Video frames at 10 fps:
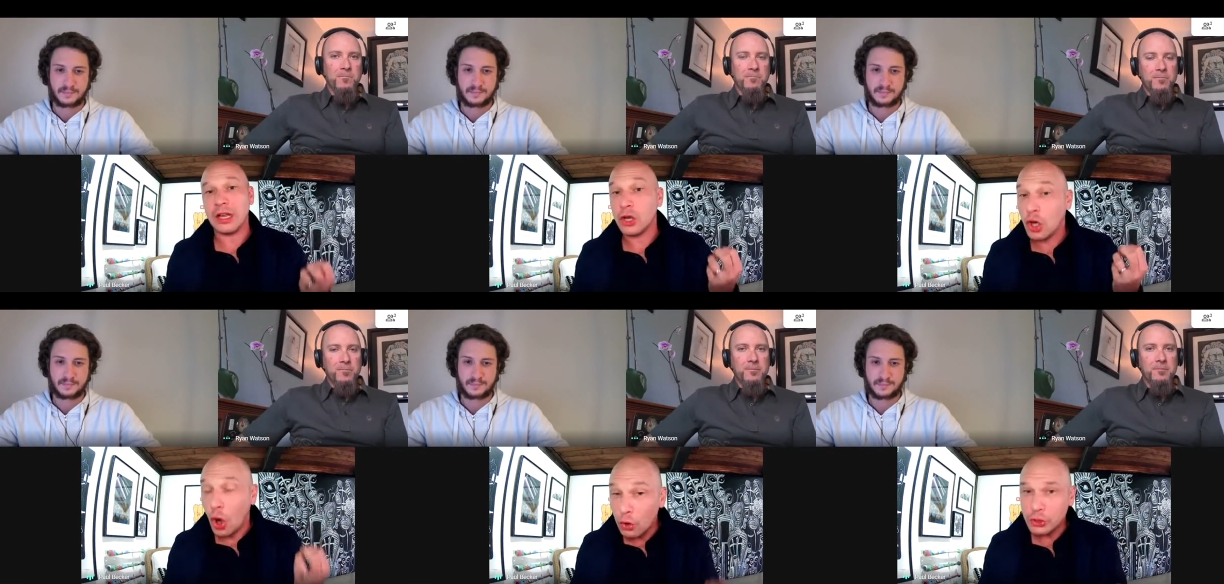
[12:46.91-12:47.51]
Speaker 1: and
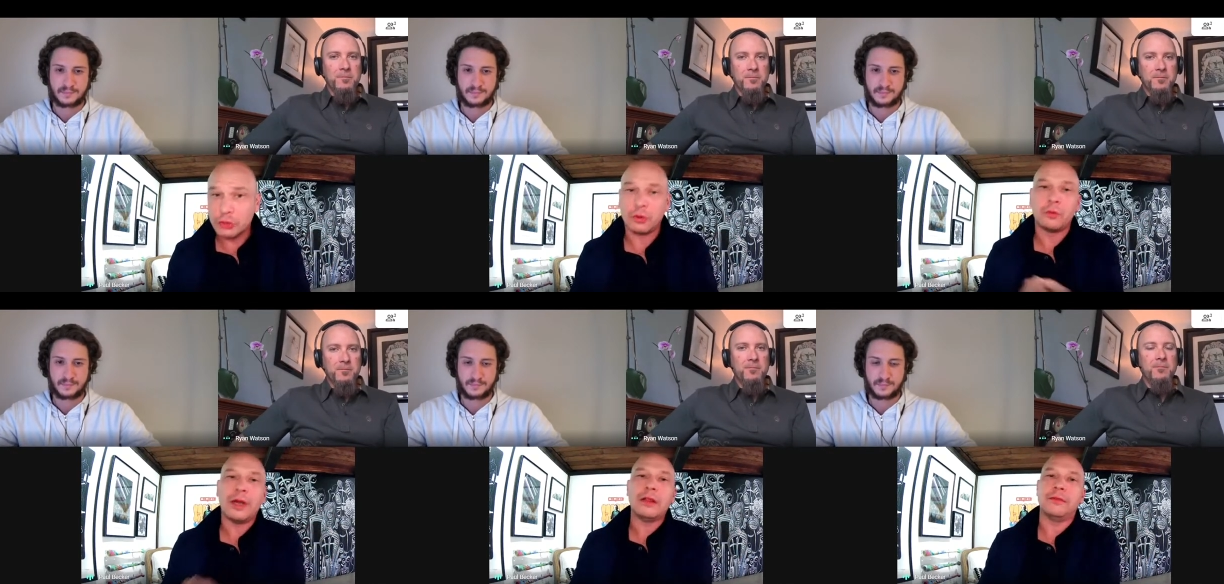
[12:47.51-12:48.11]
cultural
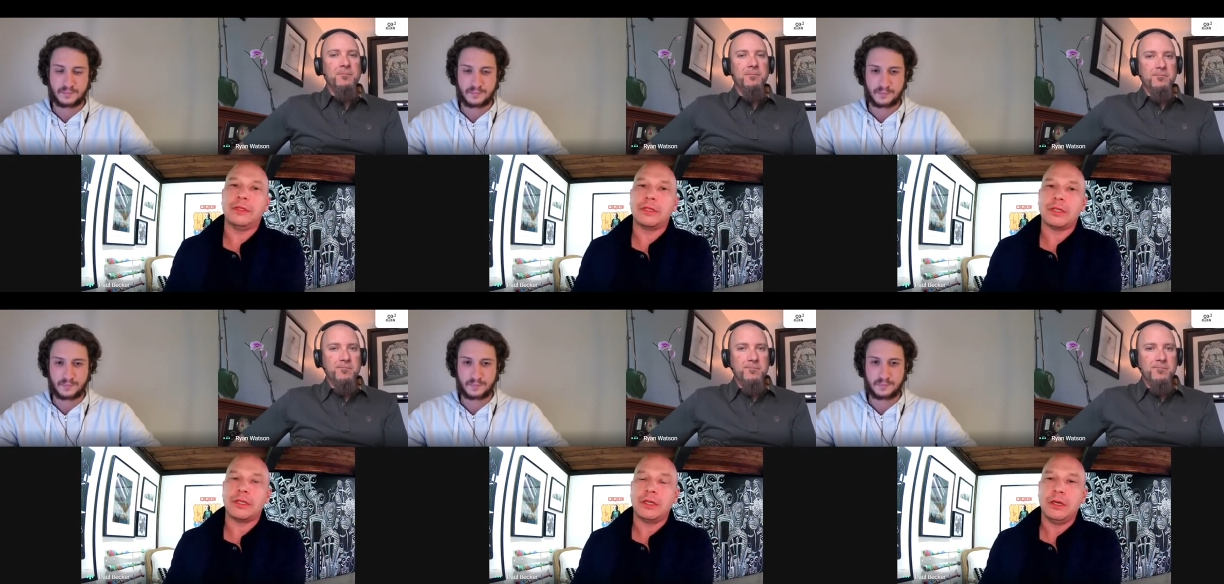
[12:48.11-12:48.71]

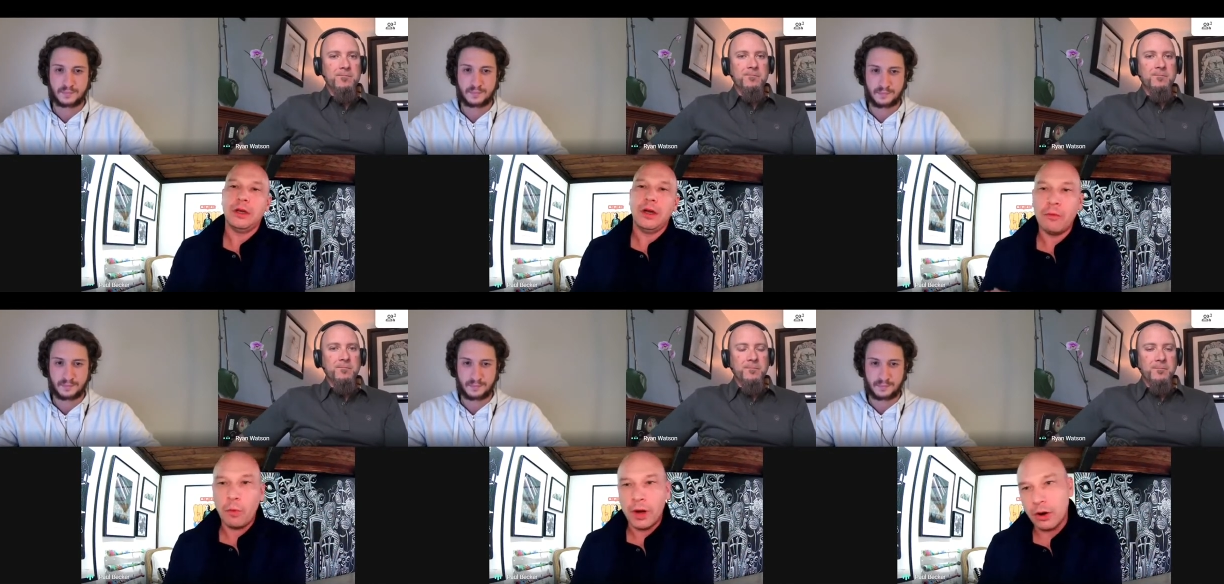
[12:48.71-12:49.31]
relevance
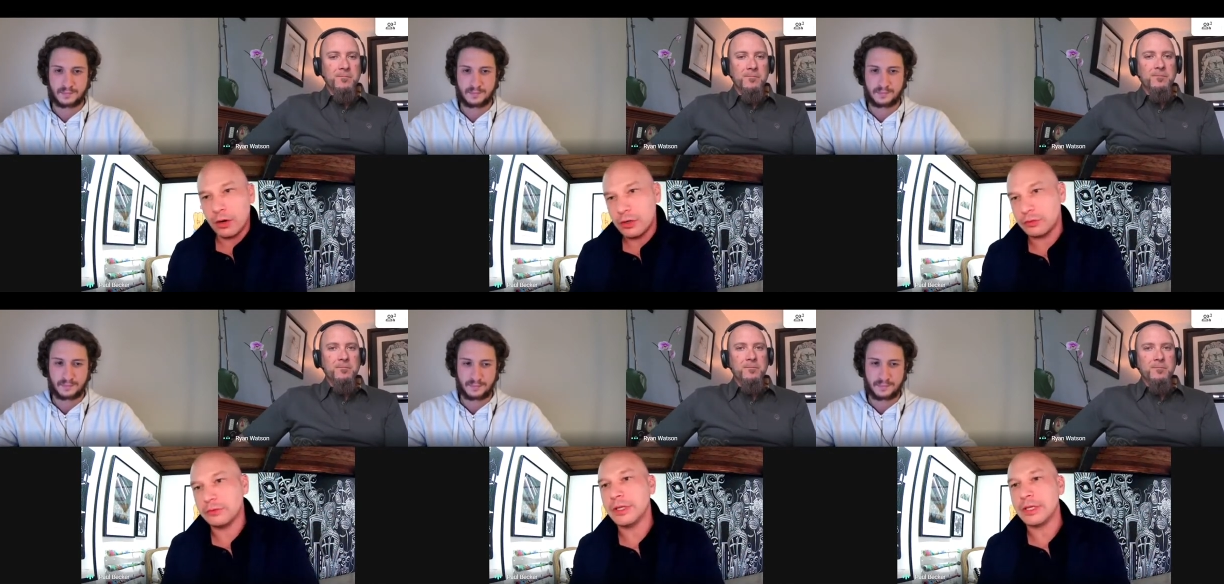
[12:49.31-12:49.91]
of what art
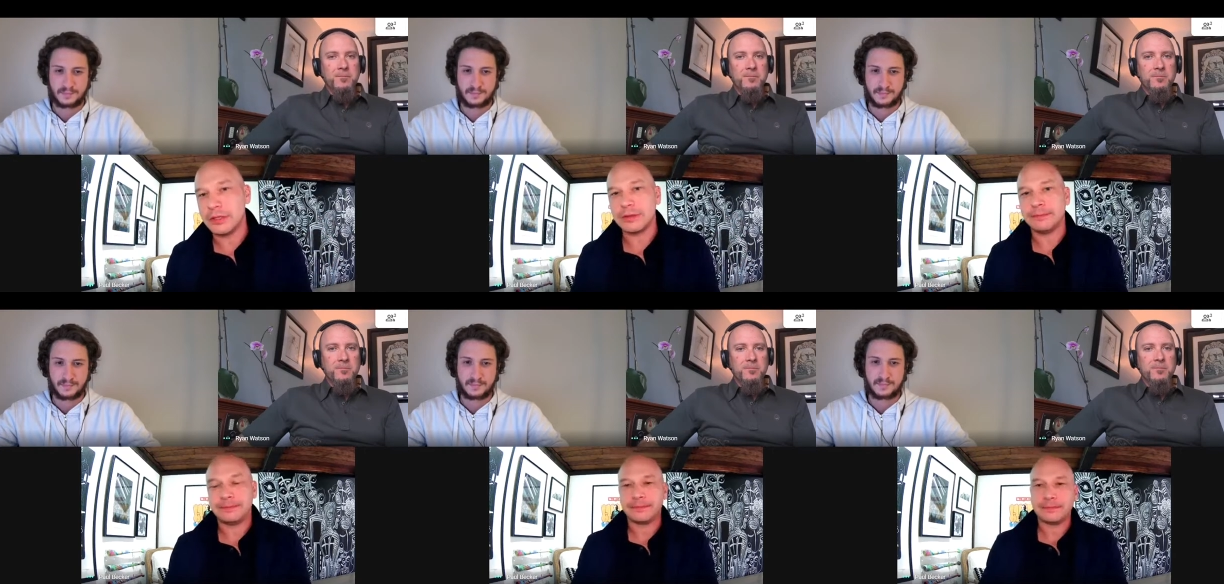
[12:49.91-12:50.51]
truly is.
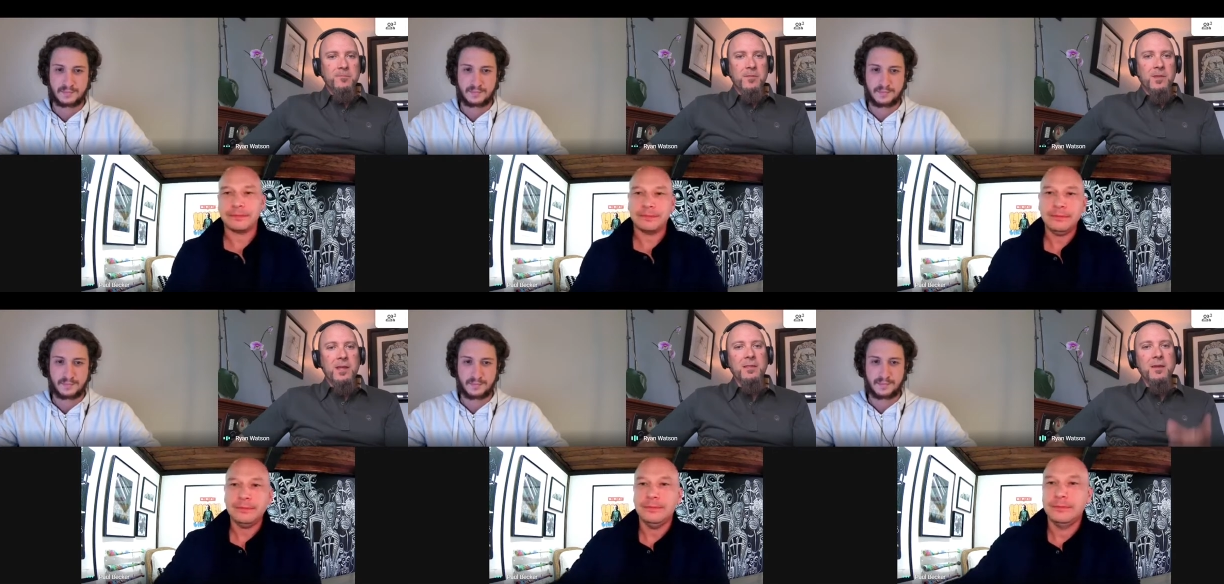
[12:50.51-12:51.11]

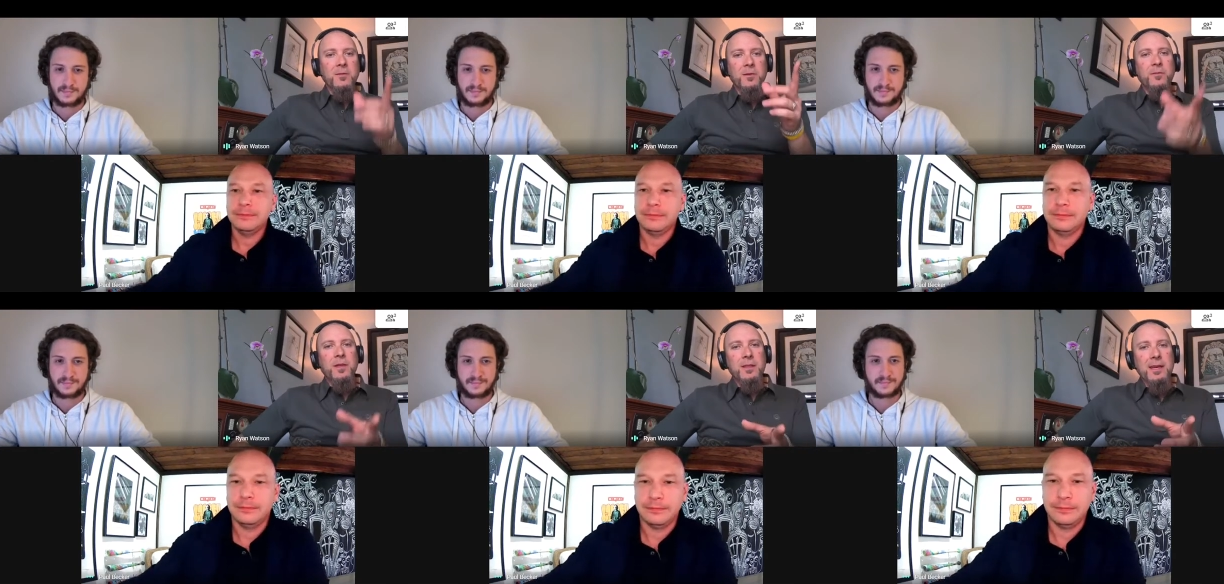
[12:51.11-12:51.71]
Speaker 2: And I think
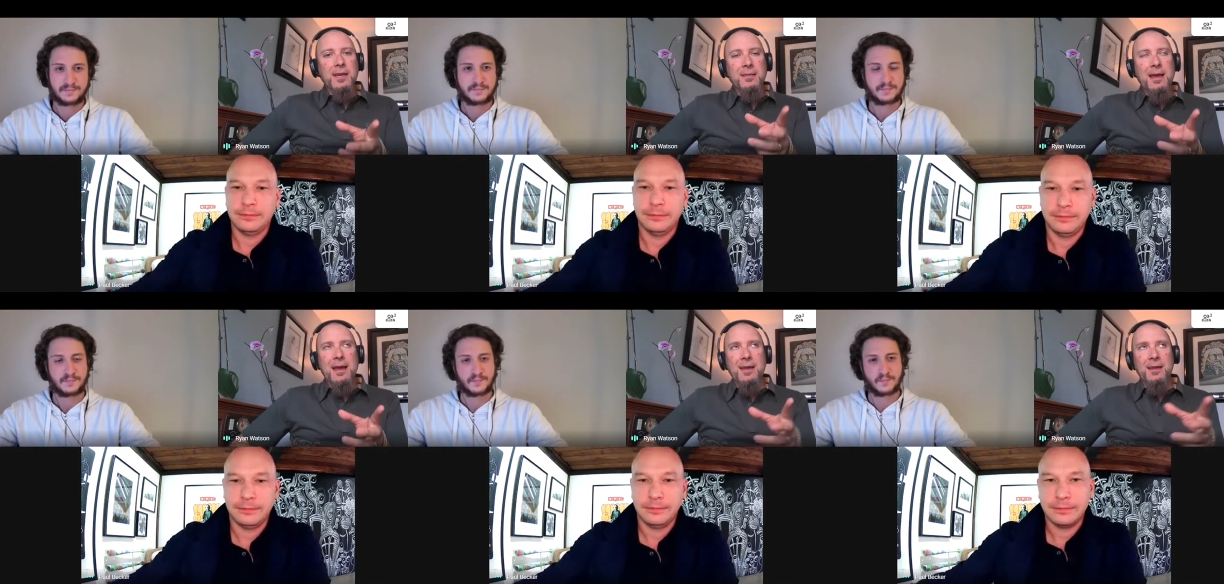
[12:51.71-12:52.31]
when we link
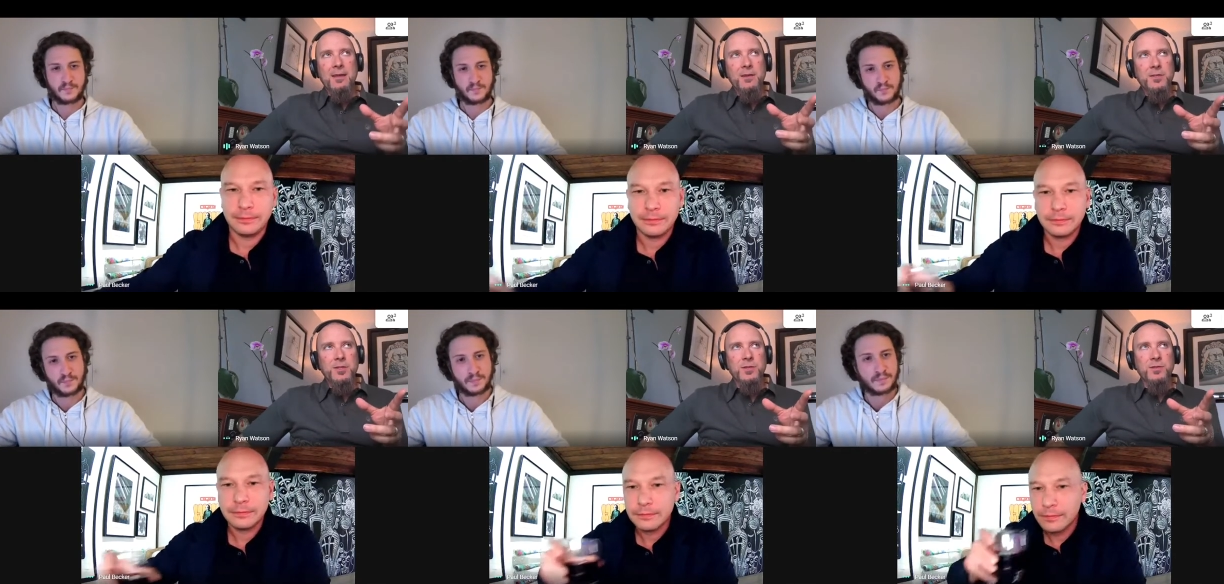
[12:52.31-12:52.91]
that
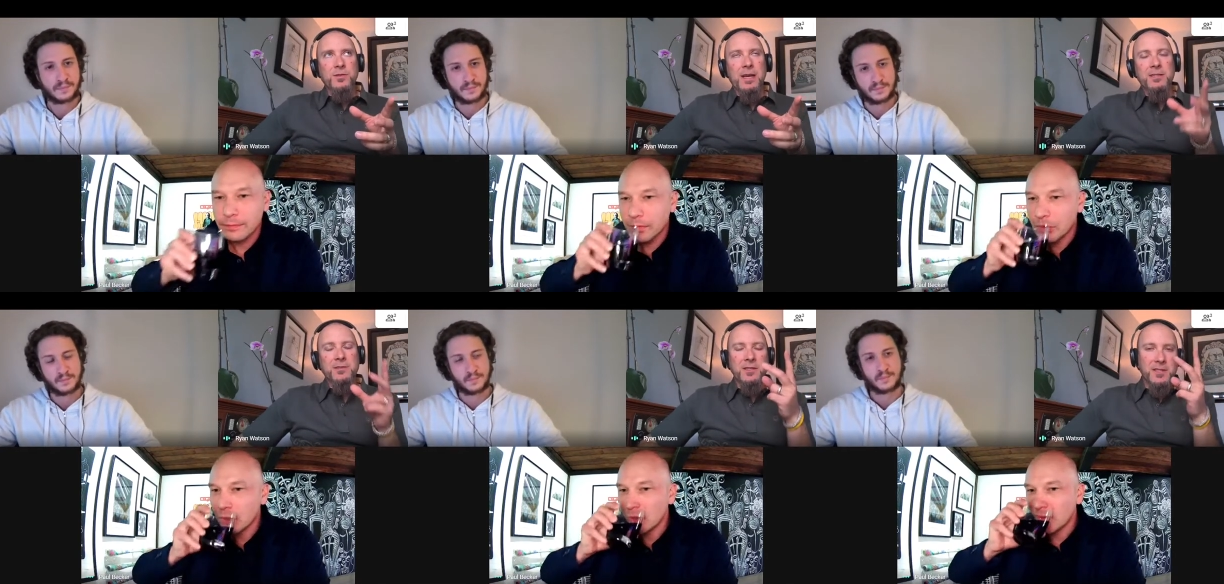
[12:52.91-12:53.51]
to
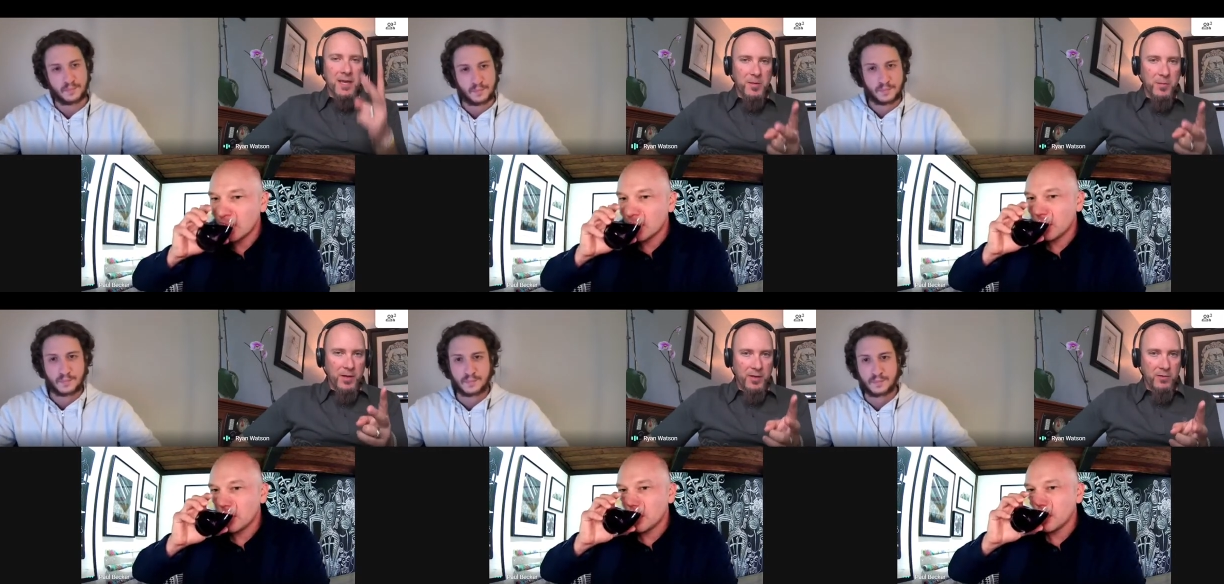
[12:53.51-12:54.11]
answering the second
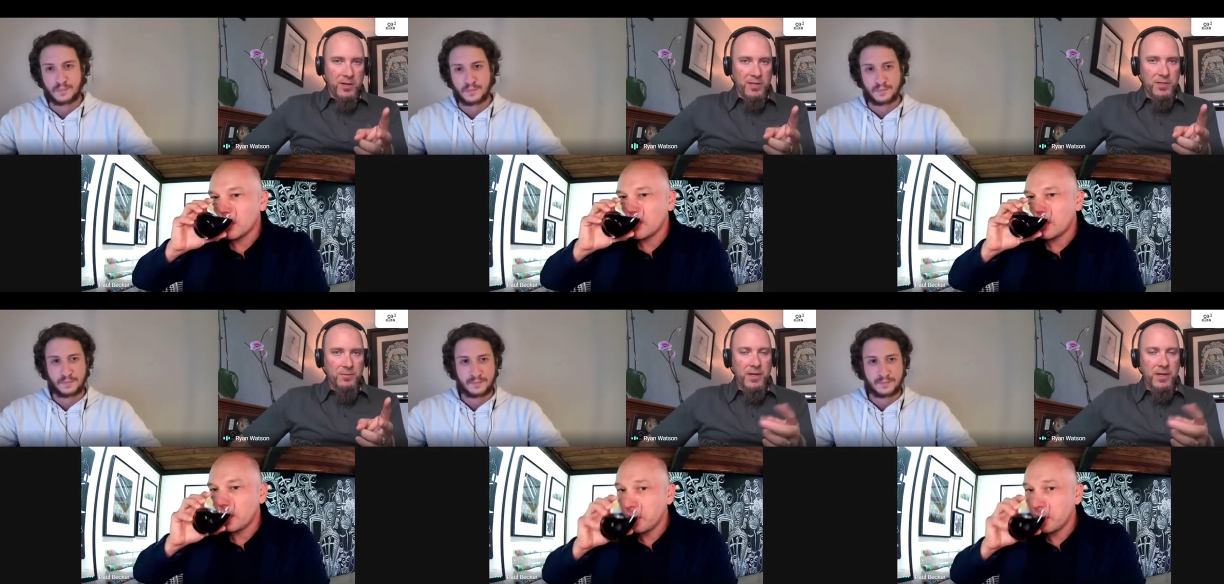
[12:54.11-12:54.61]
part of your question,